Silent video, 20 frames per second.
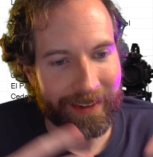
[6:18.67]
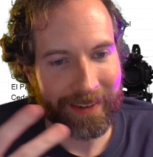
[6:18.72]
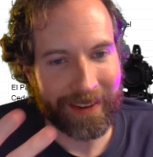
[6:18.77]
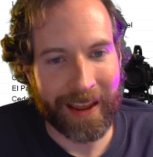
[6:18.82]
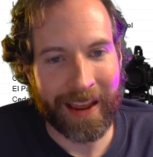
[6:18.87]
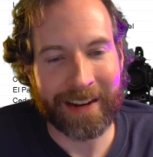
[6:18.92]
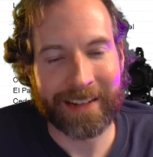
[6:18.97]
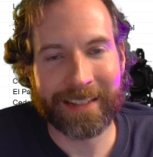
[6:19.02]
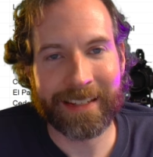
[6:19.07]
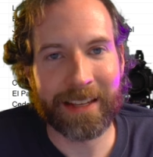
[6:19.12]

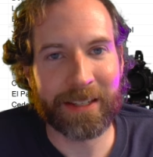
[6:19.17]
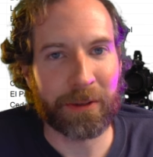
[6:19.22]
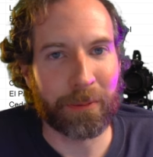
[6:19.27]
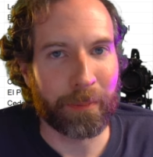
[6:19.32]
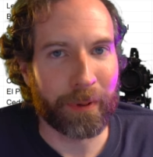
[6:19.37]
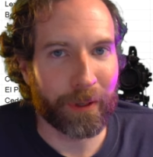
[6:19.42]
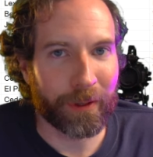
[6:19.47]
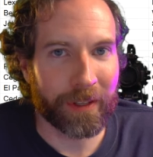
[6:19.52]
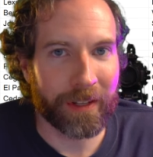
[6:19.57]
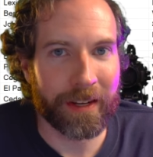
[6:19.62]

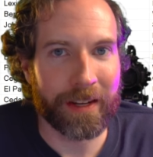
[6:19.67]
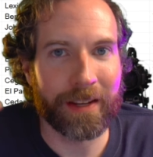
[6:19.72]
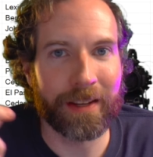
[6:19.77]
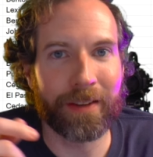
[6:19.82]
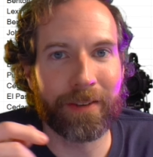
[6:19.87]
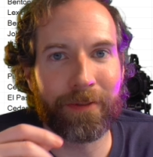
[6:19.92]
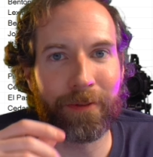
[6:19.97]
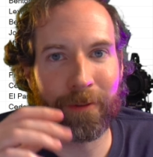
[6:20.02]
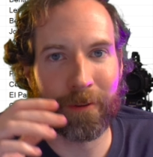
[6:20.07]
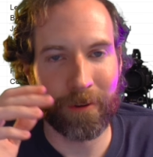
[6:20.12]

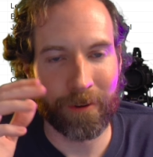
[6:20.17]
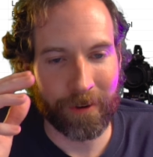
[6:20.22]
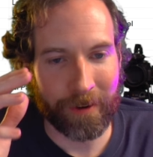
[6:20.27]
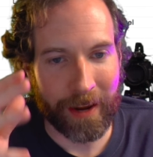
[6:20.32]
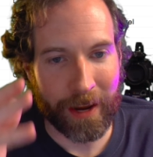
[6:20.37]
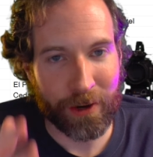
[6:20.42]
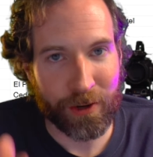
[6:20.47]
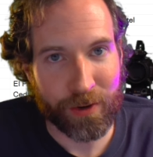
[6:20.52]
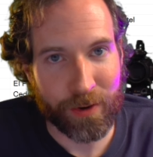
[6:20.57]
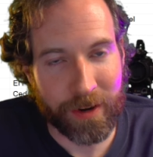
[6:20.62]
accessibility for
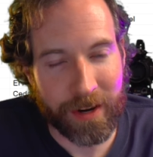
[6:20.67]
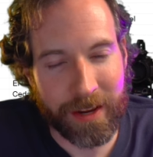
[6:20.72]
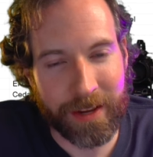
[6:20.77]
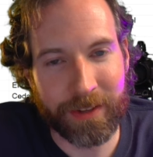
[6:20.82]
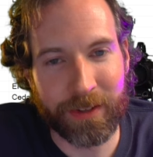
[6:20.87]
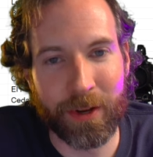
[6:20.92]
entry.